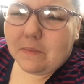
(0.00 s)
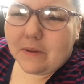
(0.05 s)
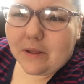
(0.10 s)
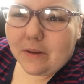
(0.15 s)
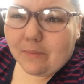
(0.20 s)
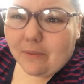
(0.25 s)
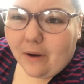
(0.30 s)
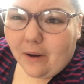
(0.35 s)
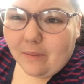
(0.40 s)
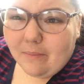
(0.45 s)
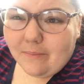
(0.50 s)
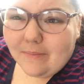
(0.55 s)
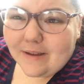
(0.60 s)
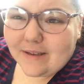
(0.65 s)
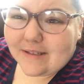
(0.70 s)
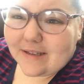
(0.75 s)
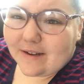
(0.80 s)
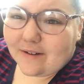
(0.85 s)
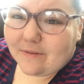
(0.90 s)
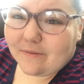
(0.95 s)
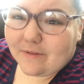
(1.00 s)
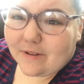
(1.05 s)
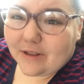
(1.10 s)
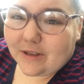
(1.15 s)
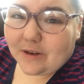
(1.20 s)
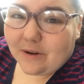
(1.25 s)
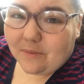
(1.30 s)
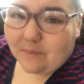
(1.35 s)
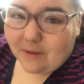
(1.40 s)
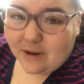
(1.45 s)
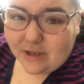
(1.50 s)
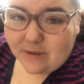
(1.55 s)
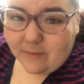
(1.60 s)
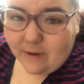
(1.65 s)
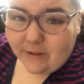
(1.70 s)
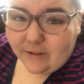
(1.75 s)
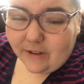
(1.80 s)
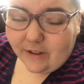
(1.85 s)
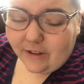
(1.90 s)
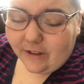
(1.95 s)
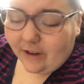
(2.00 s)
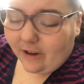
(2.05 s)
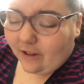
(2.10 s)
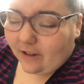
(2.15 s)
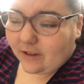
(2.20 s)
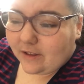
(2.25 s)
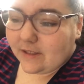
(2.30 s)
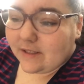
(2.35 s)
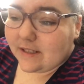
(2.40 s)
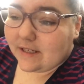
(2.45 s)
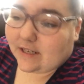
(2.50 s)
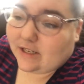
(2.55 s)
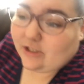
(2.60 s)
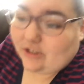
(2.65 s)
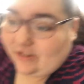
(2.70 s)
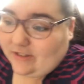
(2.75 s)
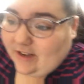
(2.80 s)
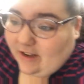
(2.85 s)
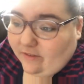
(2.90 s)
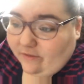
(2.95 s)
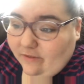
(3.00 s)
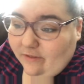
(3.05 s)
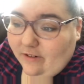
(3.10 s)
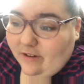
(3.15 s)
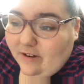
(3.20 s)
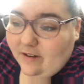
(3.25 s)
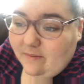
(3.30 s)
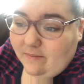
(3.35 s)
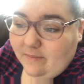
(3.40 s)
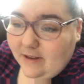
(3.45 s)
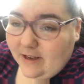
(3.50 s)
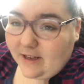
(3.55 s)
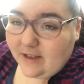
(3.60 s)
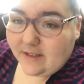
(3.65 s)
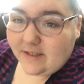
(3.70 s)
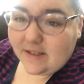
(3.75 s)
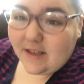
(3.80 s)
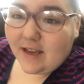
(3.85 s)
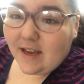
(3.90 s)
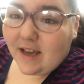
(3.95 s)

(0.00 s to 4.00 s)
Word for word: but the problem is I don't really know much about Lily Collins, and I just downloaded it because